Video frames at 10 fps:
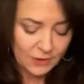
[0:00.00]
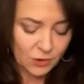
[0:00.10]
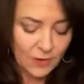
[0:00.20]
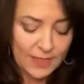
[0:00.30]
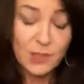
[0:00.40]

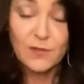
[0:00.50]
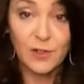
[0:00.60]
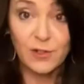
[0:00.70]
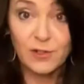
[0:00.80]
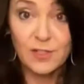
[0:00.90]

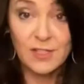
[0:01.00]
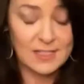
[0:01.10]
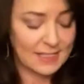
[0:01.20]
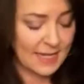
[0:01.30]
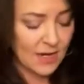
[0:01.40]
transfers
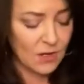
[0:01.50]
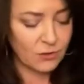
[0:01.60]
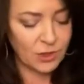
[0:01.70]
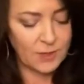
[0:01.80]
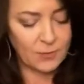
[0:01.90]
because they all
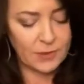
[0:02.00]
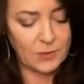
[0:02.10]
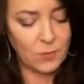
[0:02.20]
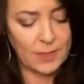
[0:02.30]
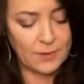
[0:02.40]
shimmer
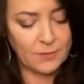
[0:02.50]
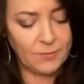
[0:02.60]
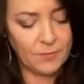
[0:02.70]
as well